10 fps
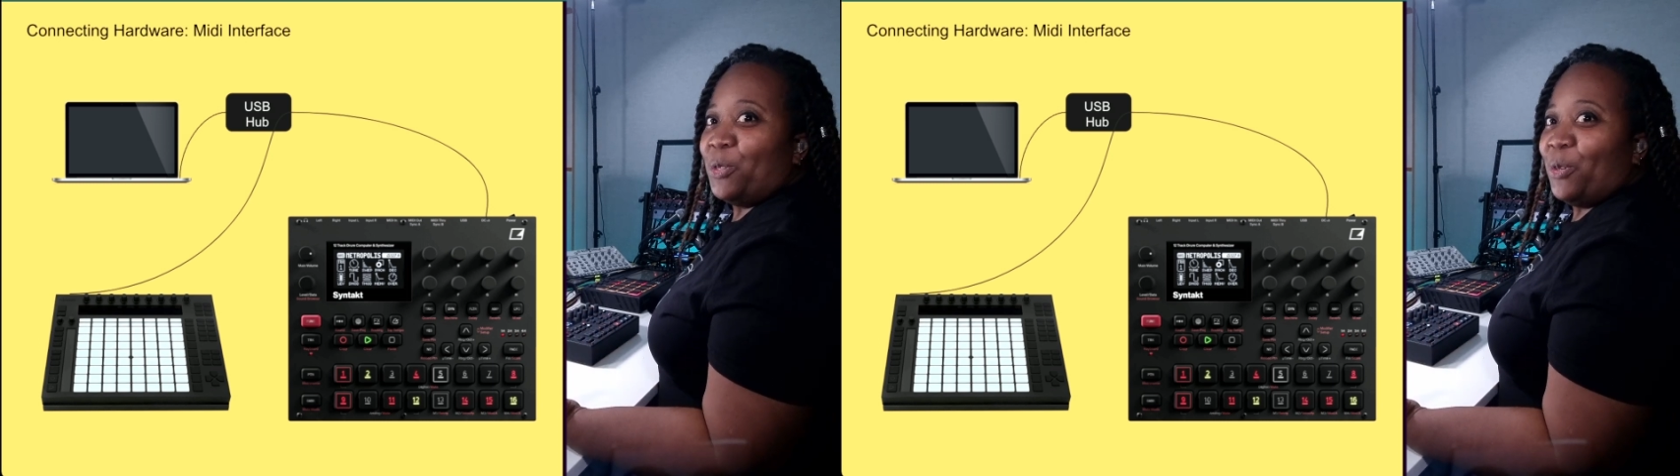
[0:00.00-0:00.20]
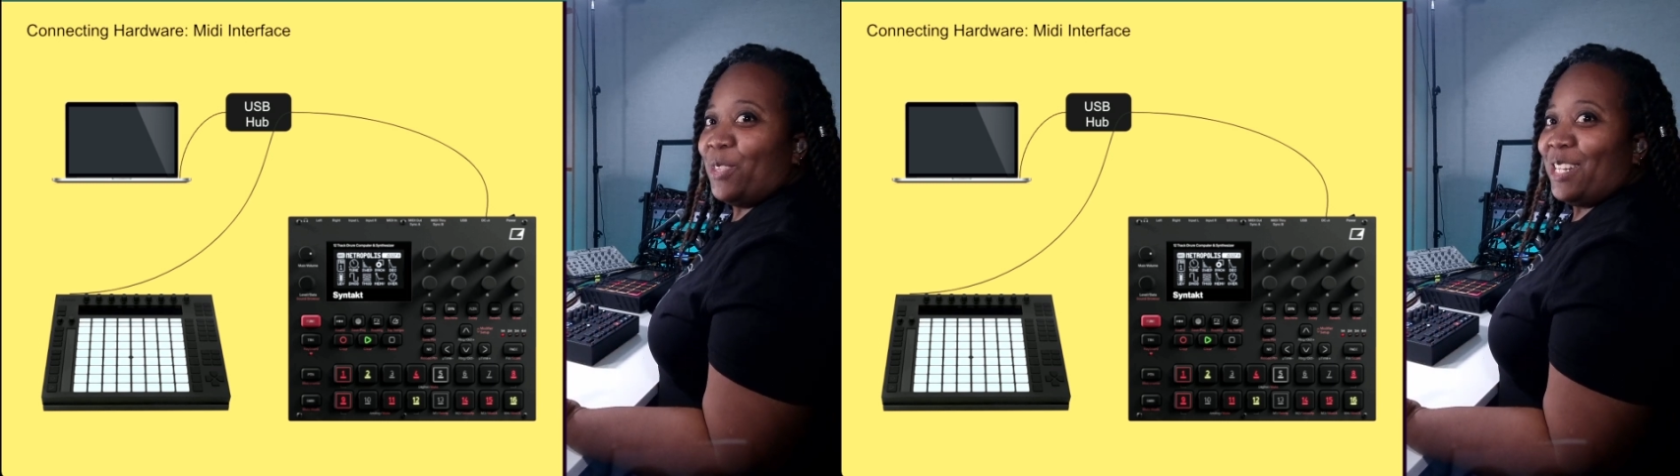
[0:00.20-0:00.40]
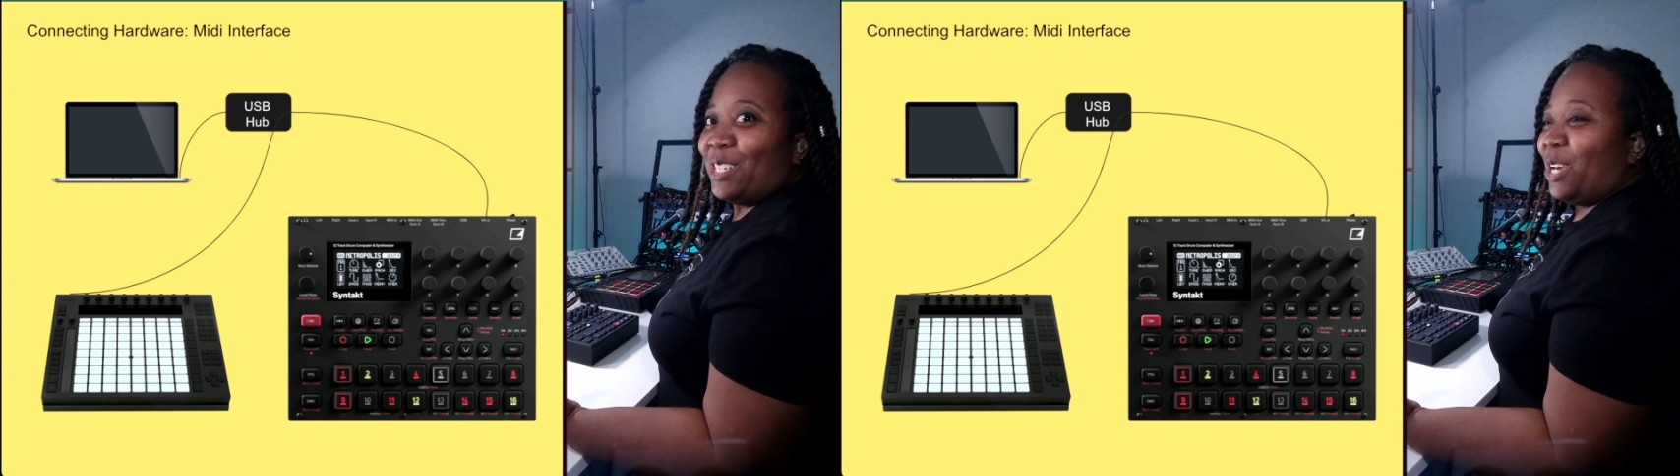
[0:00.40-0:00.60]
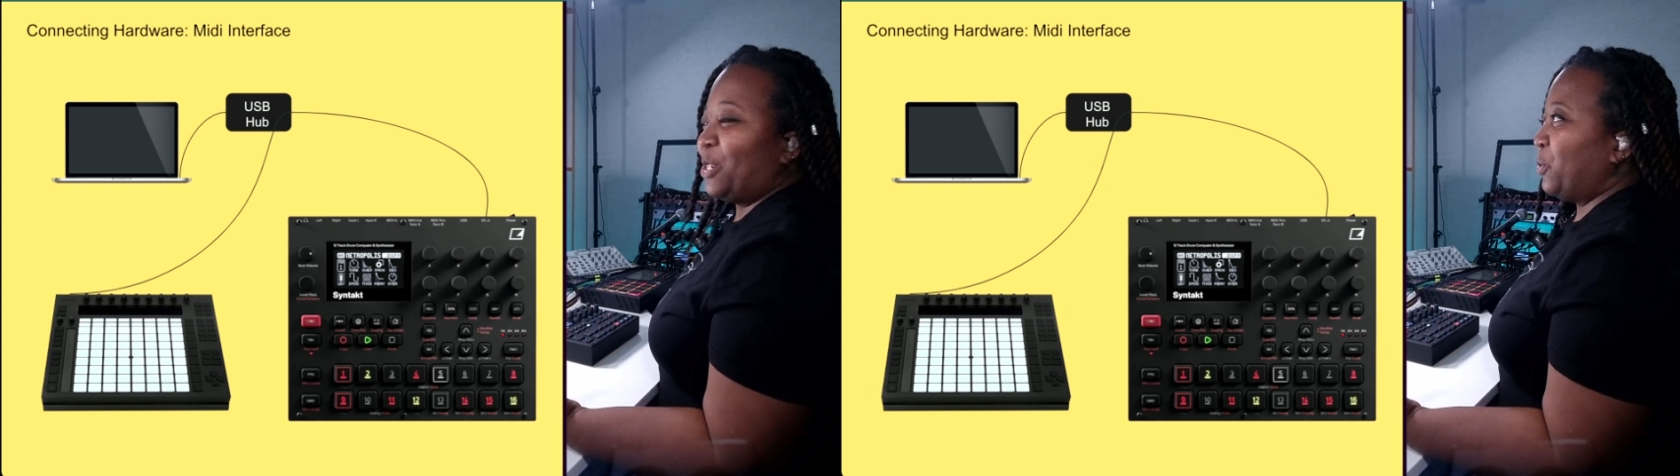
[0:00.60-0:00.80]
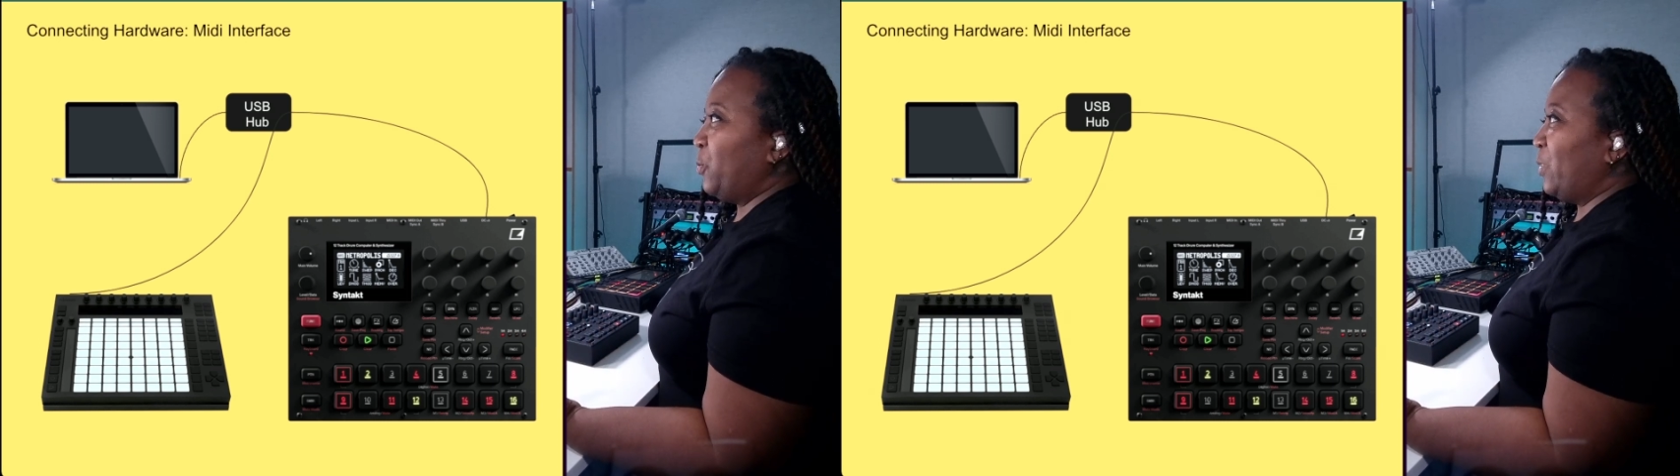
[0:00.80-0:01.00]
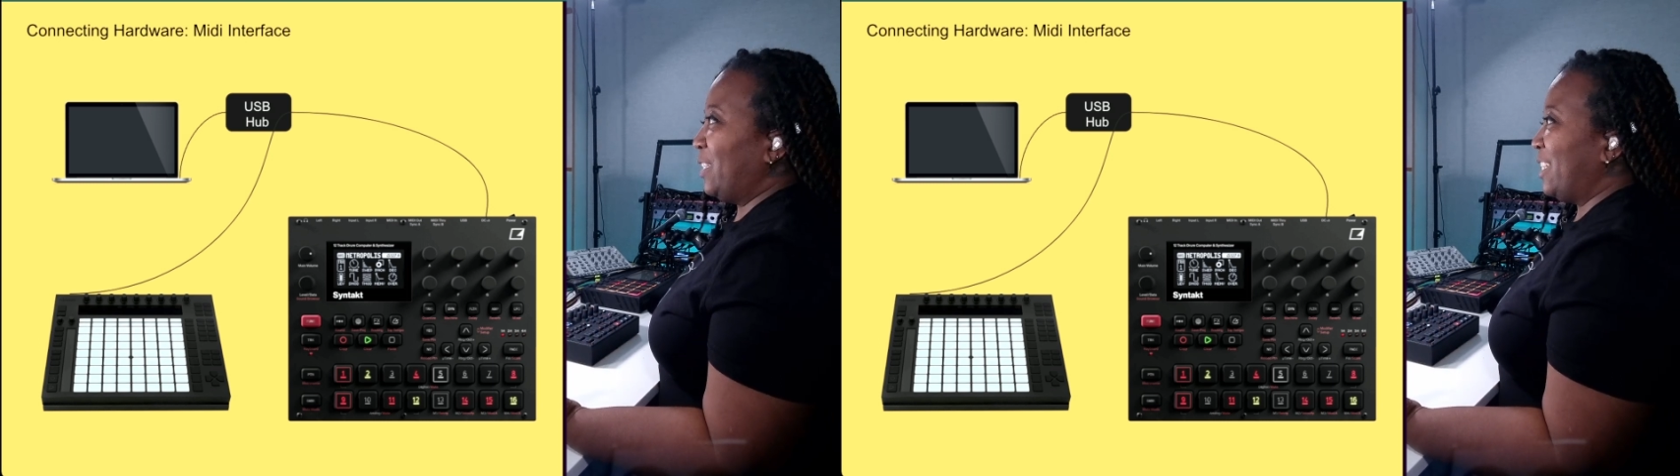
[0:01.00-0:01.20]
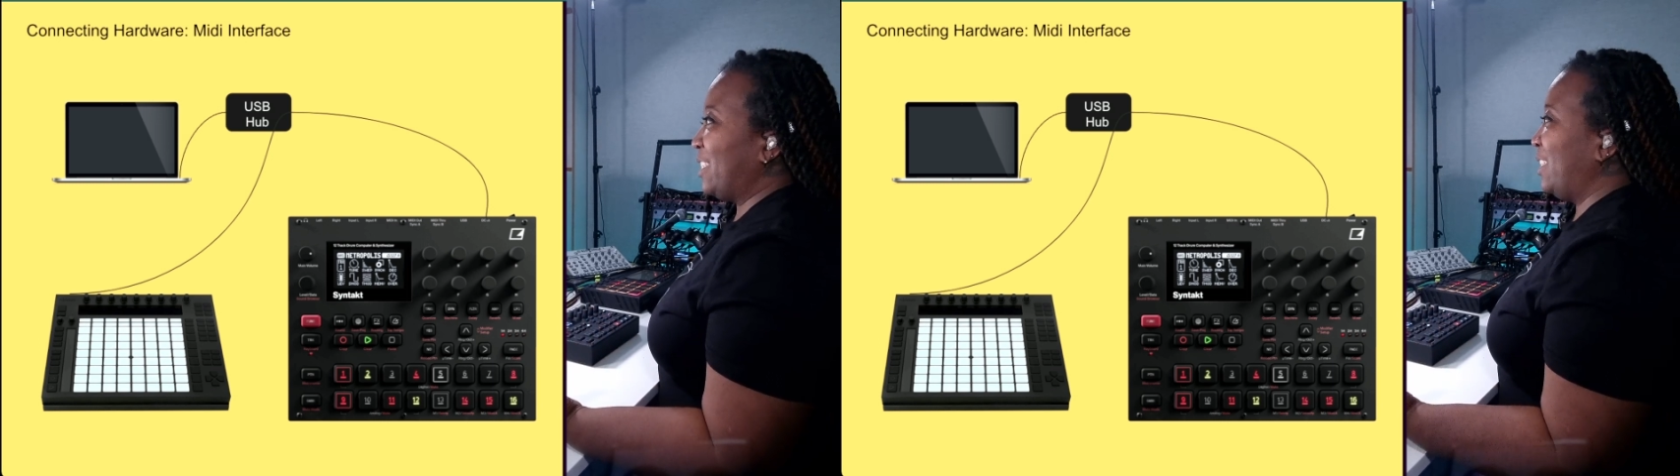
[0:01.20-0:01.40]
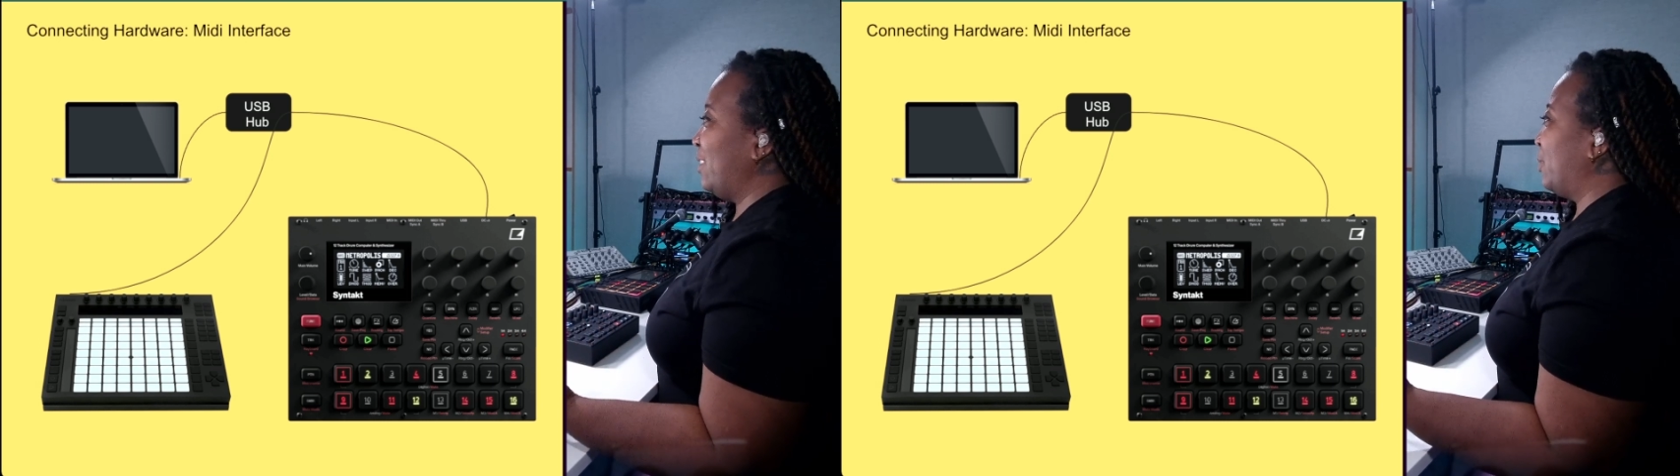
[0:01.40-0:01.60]
So that's kind of cool and less
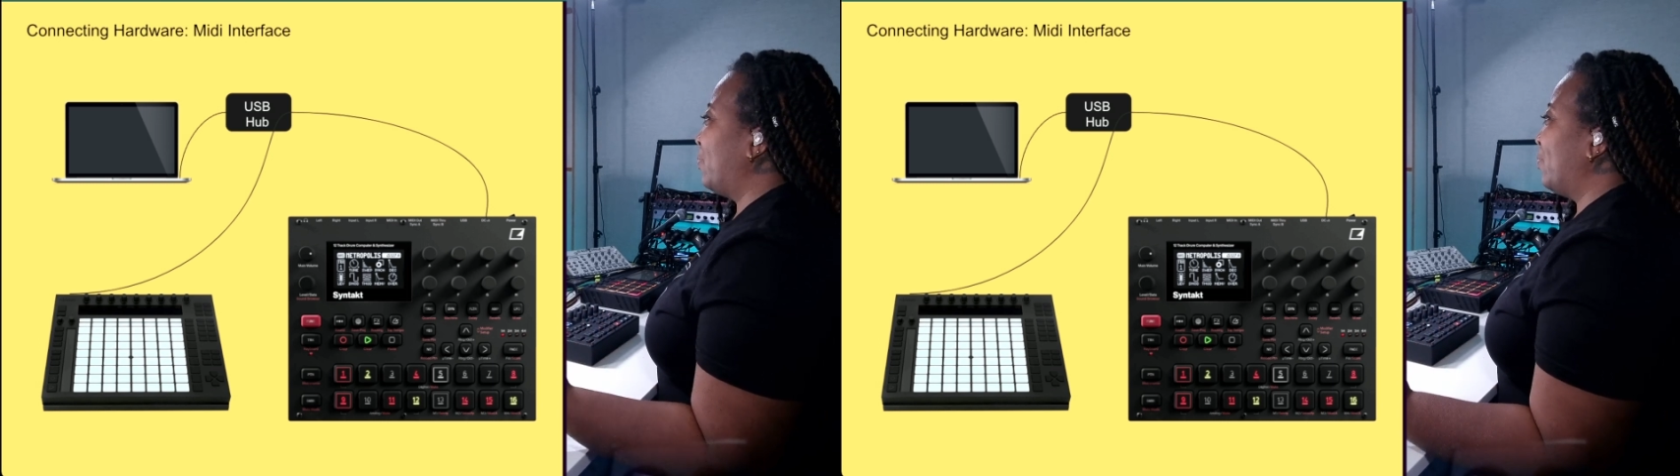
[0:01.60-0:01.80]
gear.